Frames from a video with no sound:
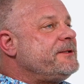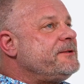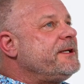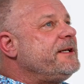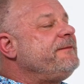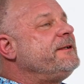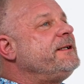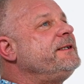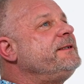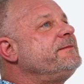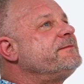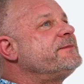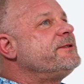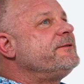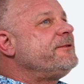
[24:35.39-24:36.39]
okay, fine.
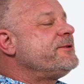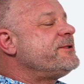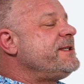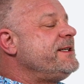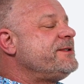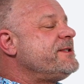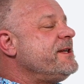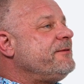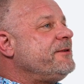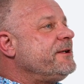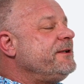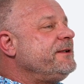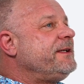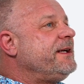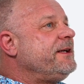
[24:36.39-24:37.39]
The first day is never a
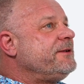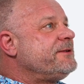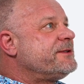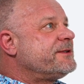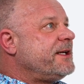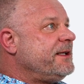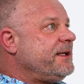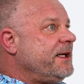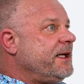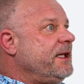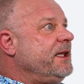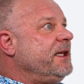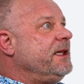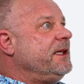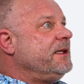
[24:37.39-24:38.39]
good day. You're just kind of like,
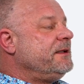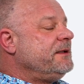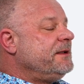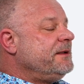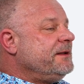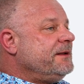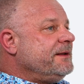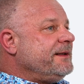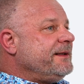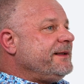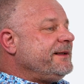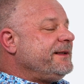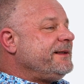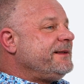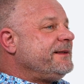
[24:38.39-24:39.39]
ugh.
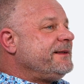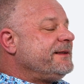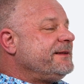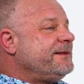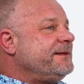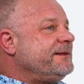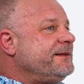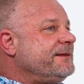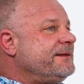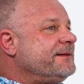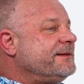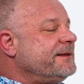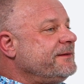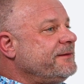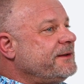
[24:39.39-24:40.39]
And then,
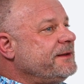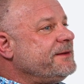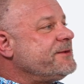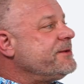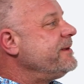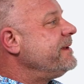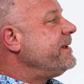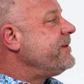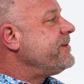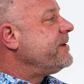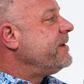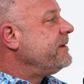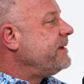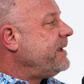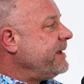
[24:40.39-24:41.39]
okay, fine. So then I
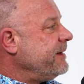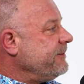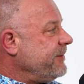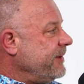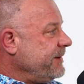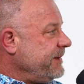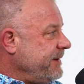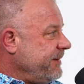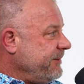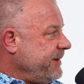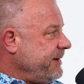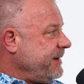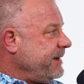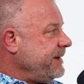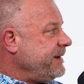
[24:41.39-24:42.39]
confronted
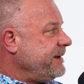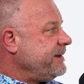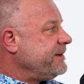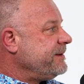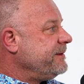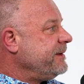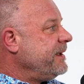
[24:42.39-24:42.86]
everything I needed to.